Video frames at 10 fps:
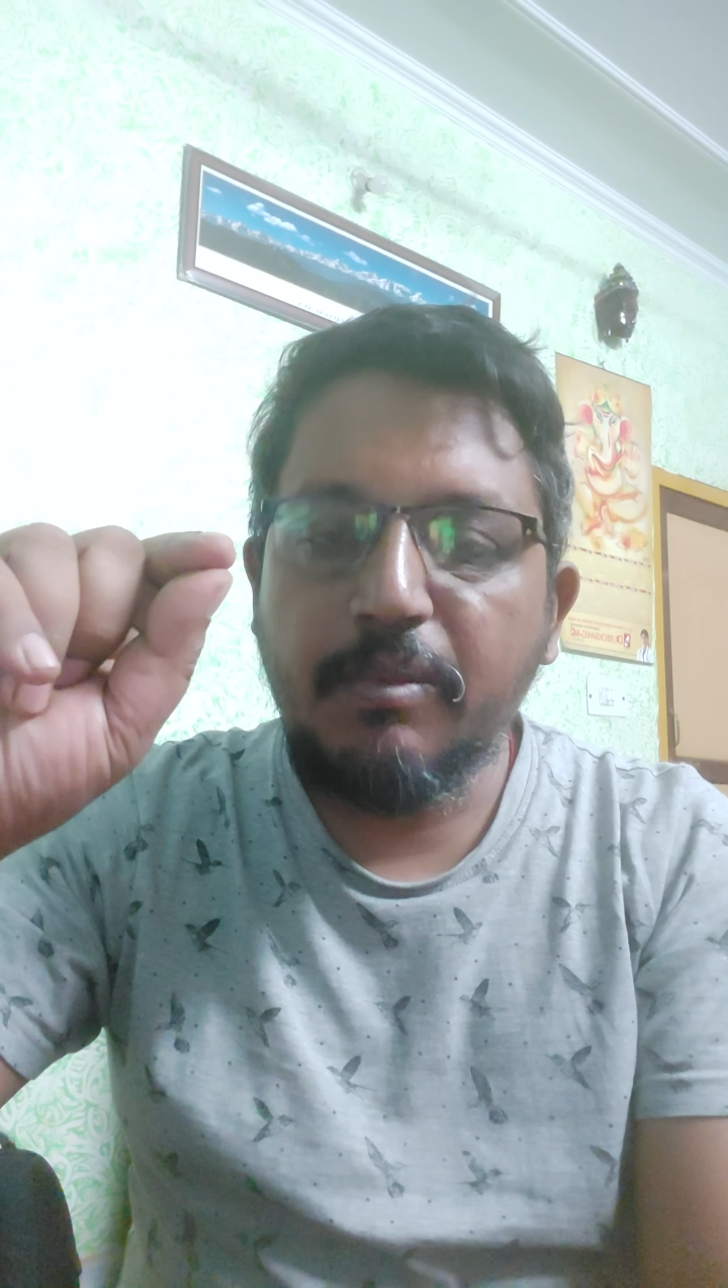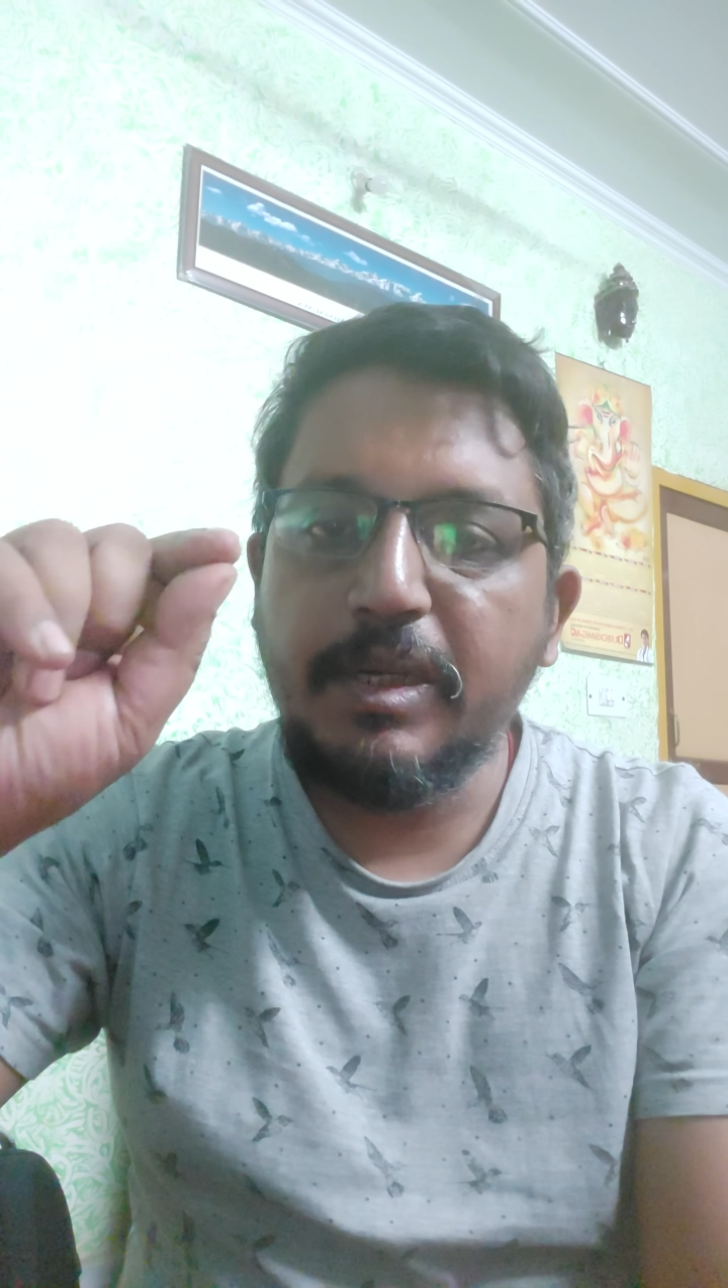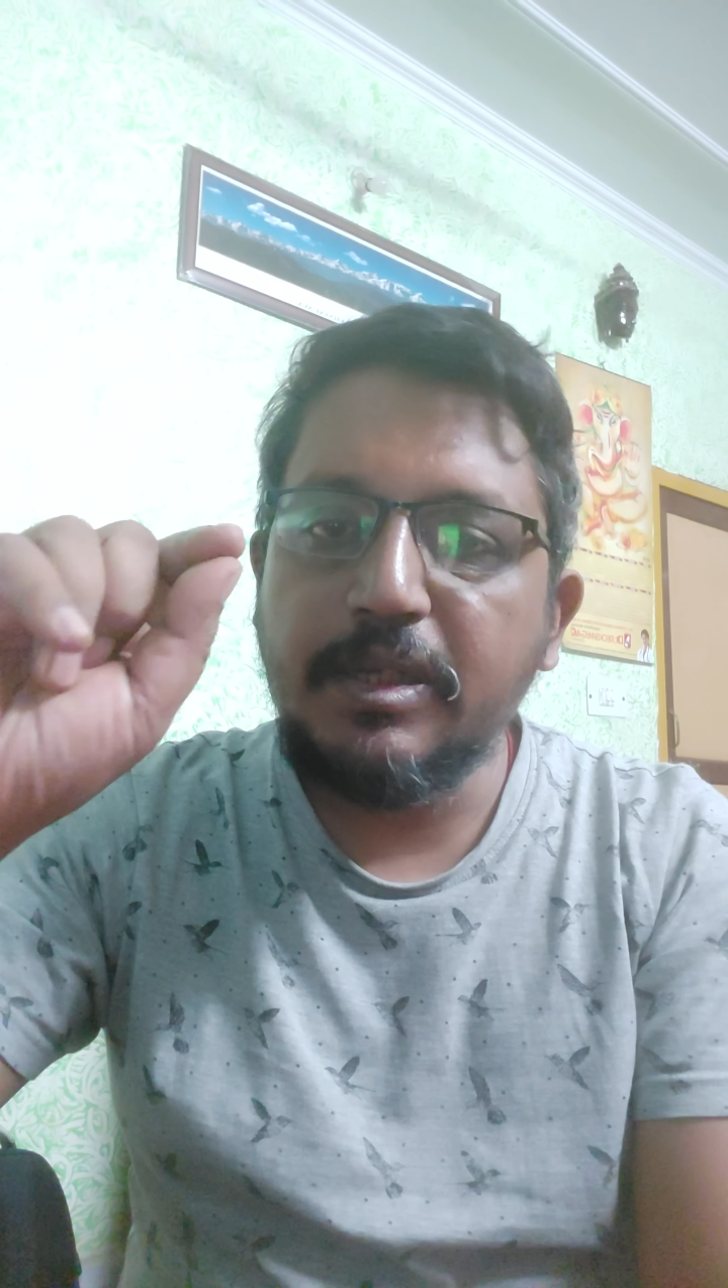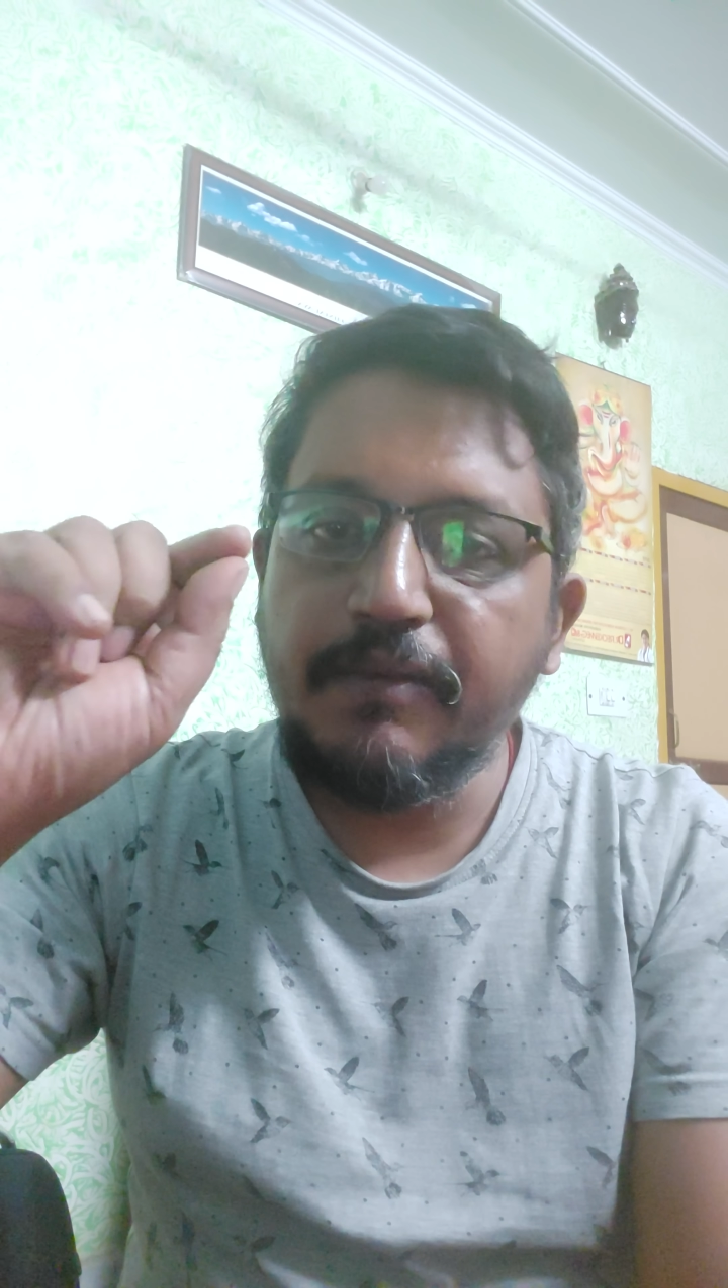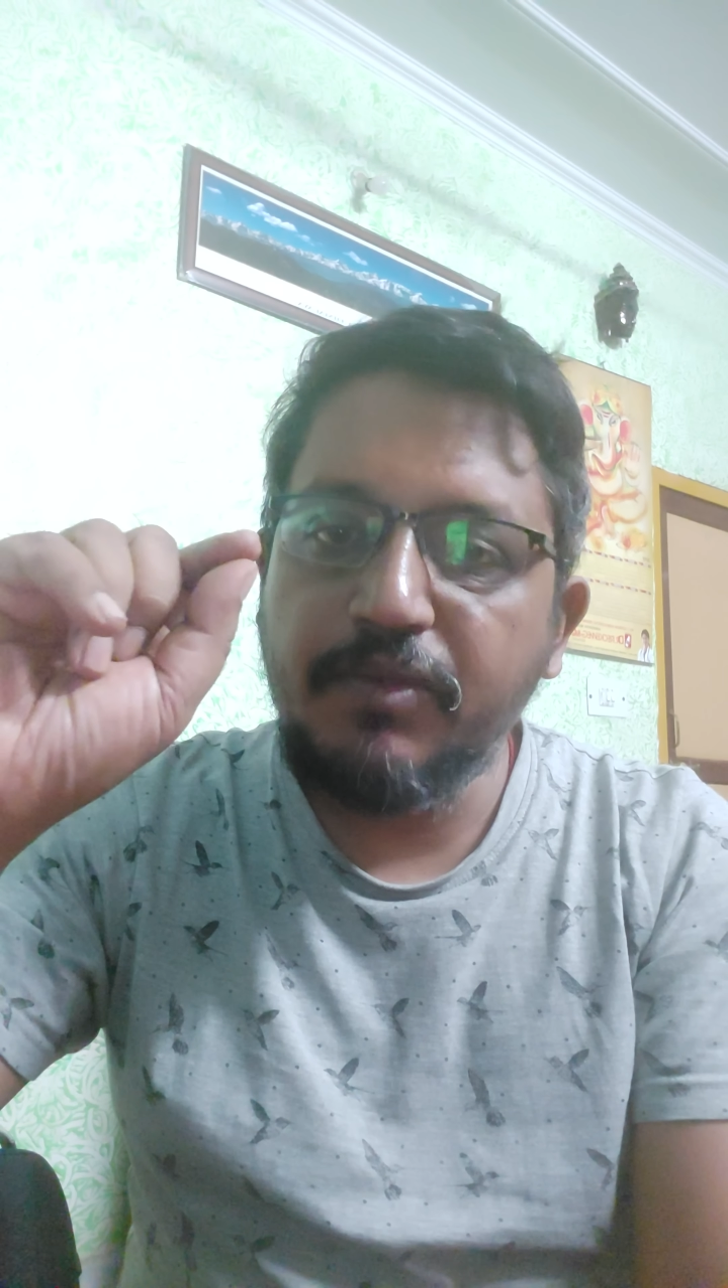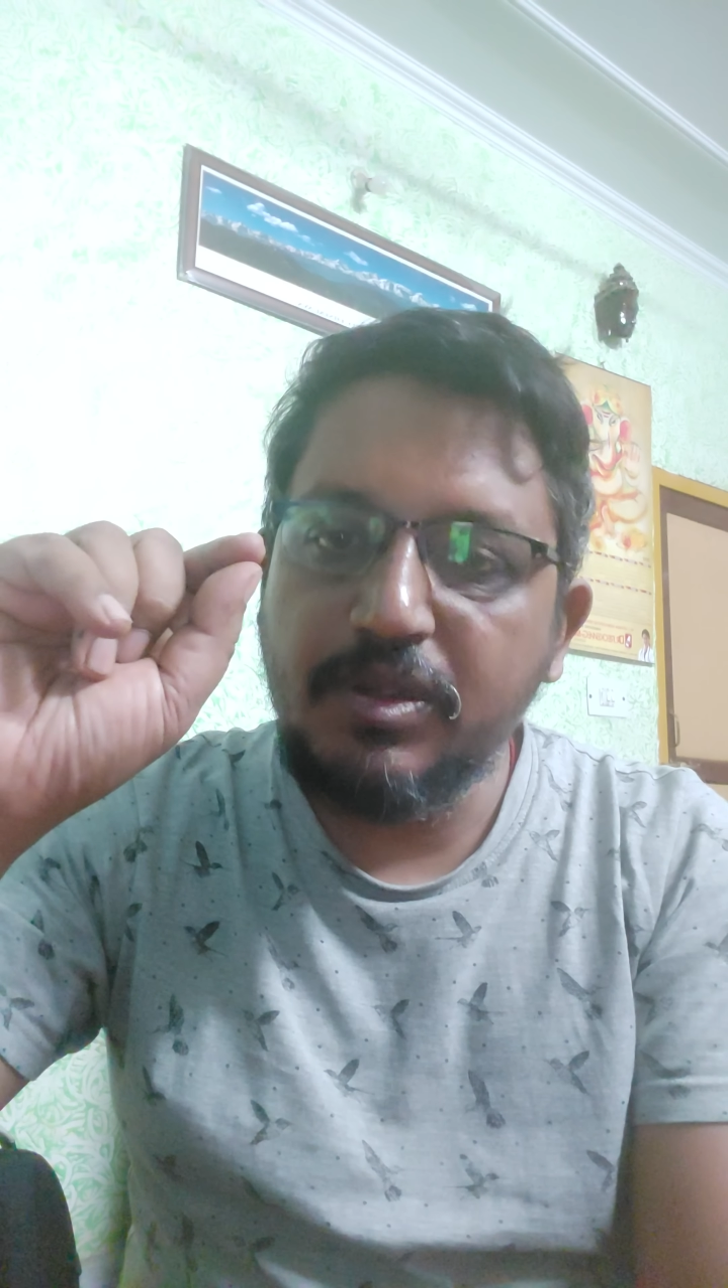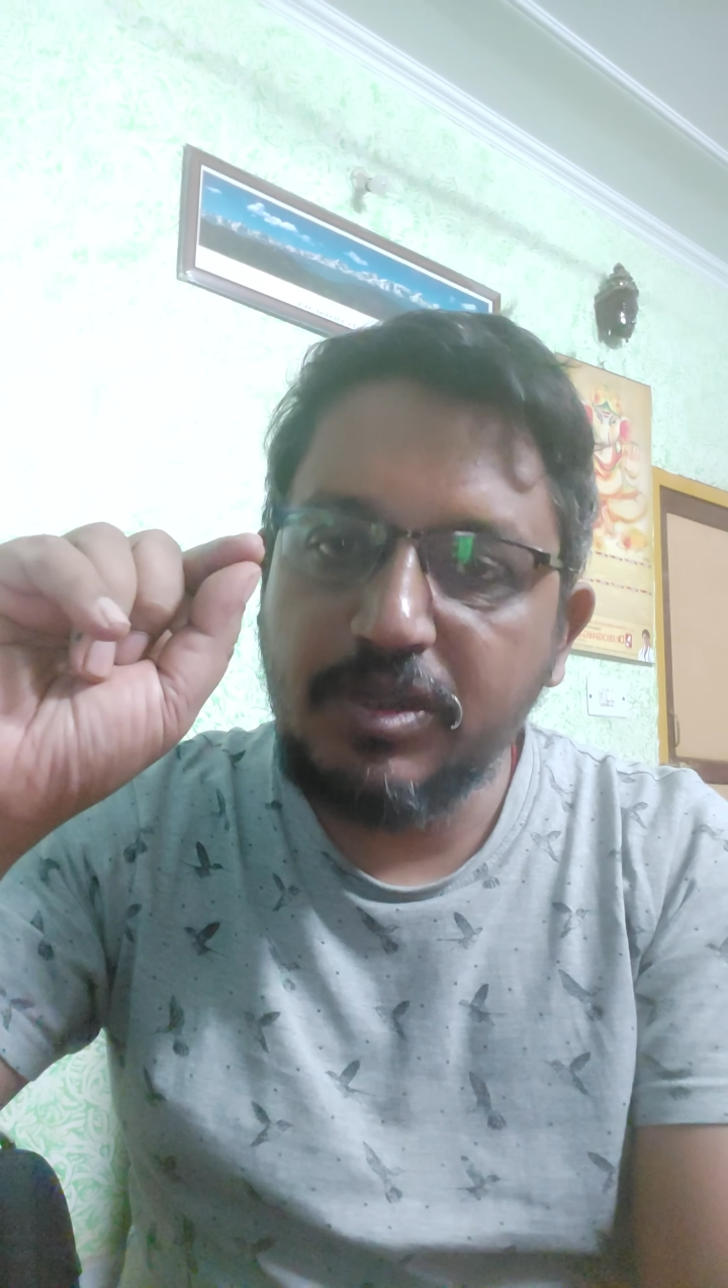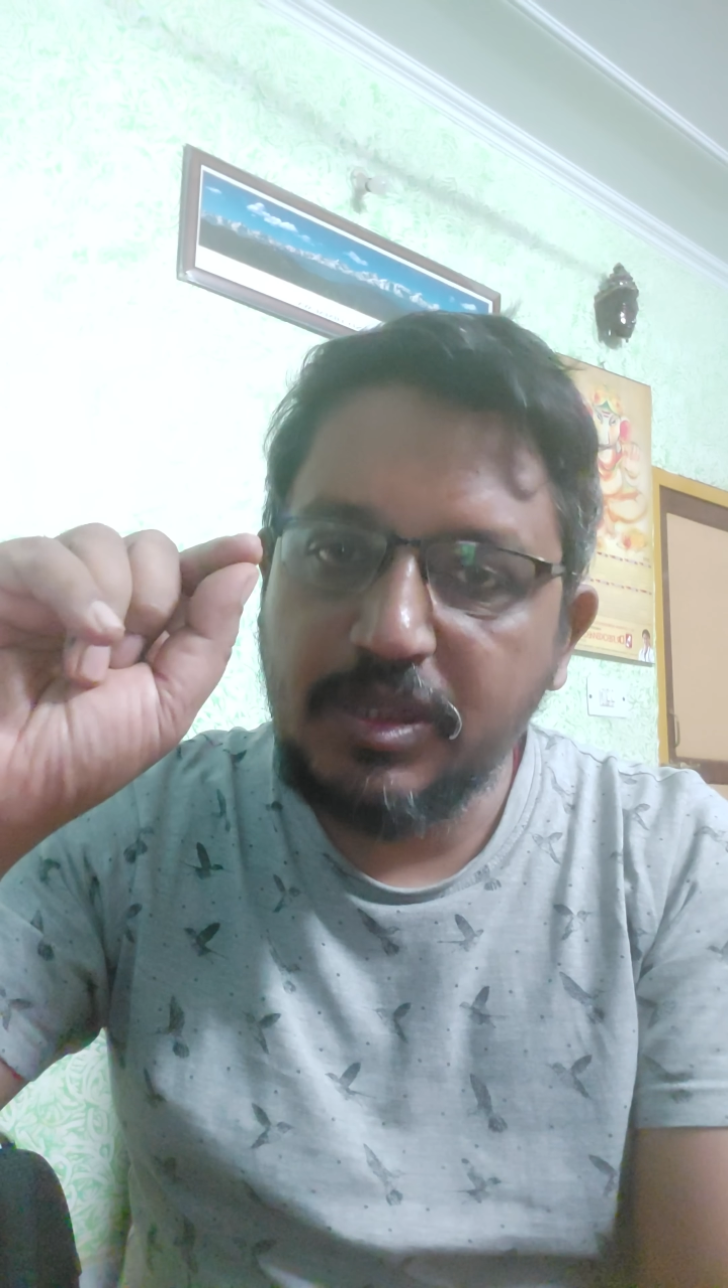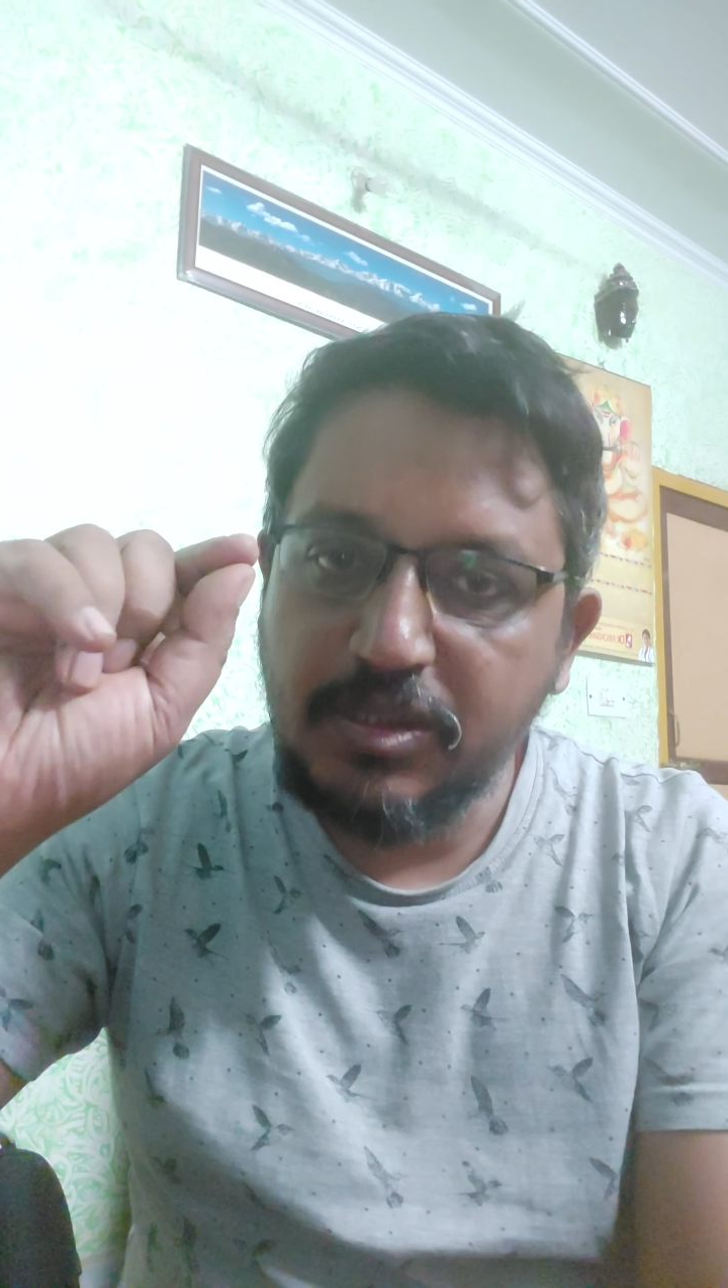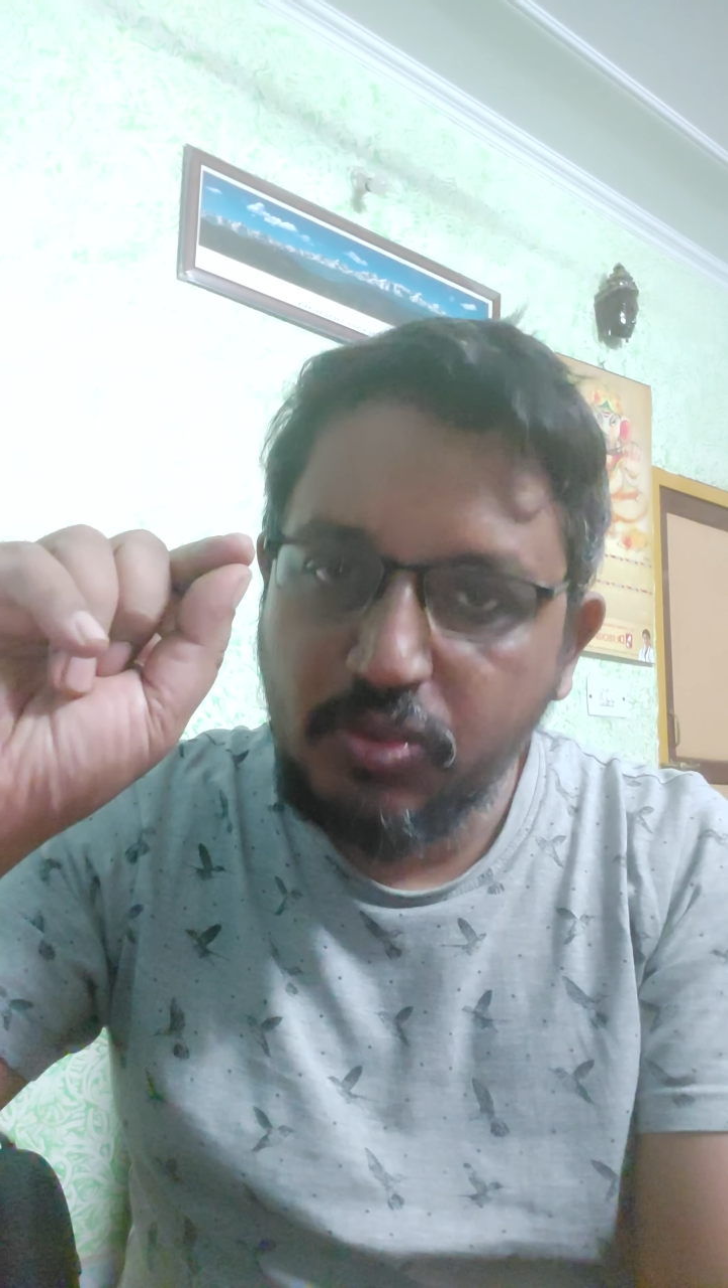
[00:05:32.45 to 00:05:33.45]
But if you are
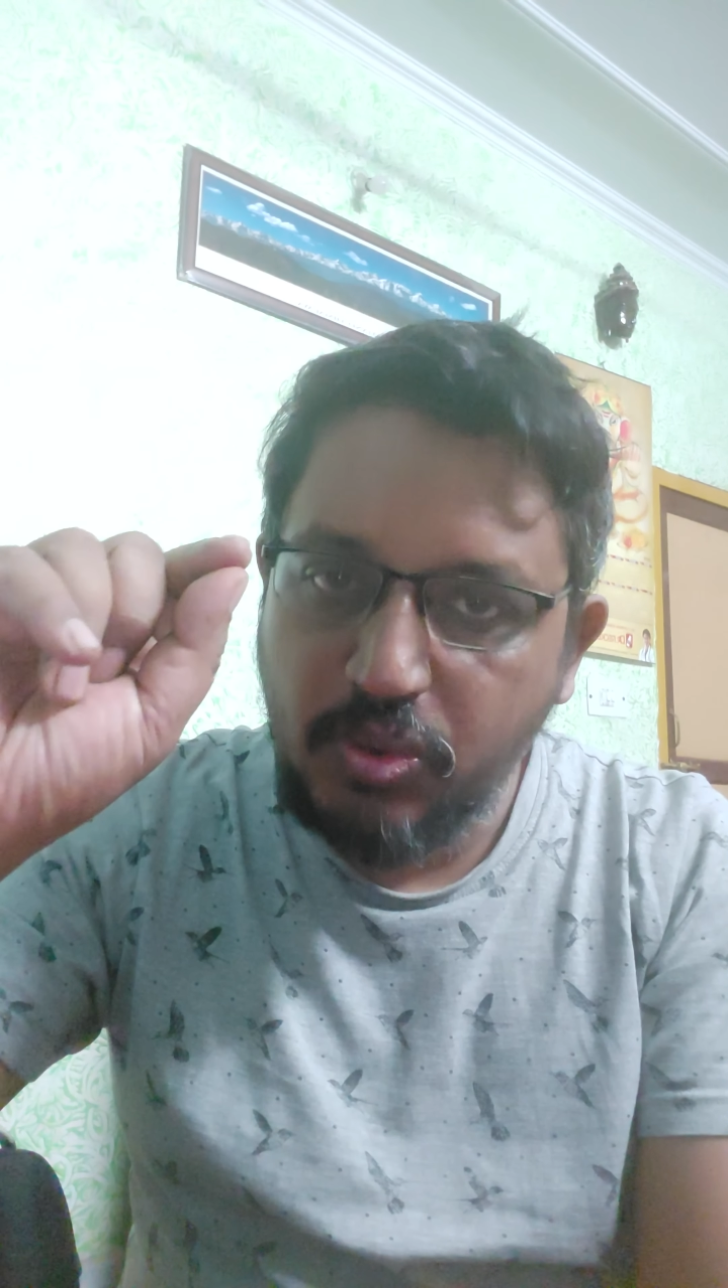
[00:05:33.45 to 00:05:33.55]
just